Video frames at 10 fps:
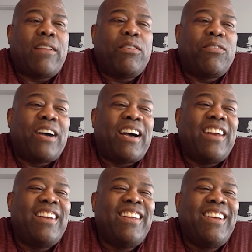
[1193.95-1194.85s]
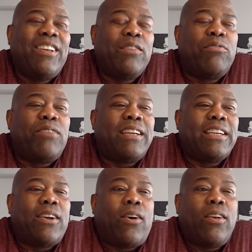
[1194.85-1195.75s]
to find the fun
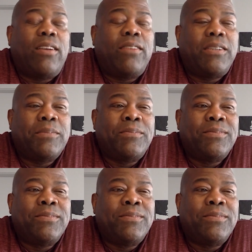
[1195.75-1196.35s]
in all of it.